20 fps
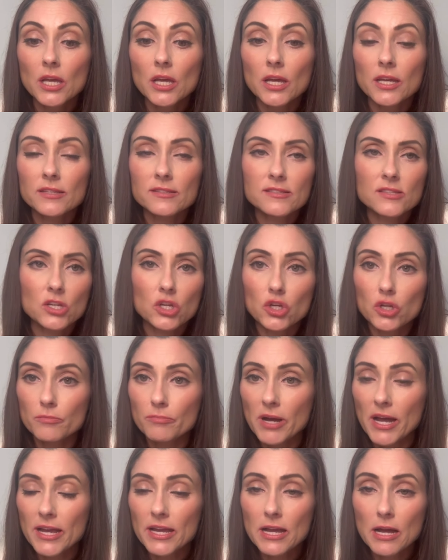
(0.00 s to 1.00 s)
It's the
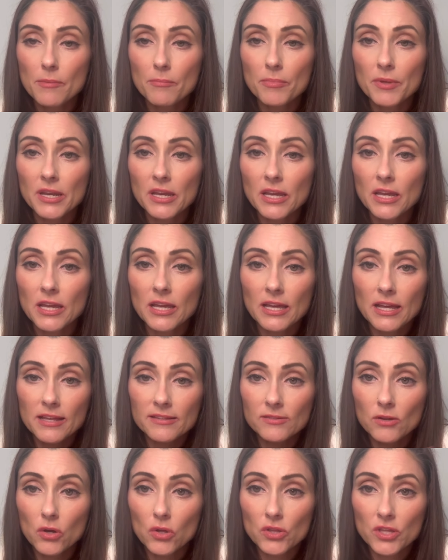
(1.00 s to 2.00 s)
Goodbye Company. It has
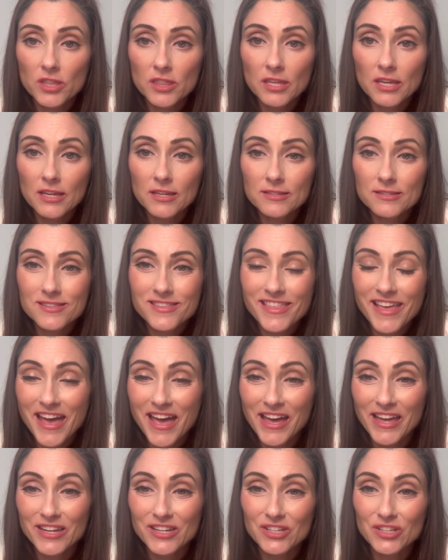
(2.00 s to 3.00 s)
all the things
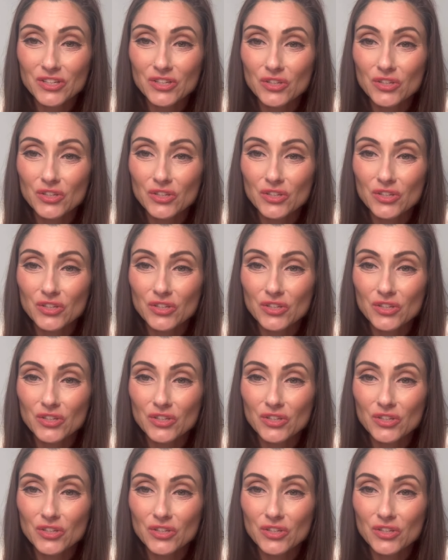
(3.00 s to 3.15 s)
that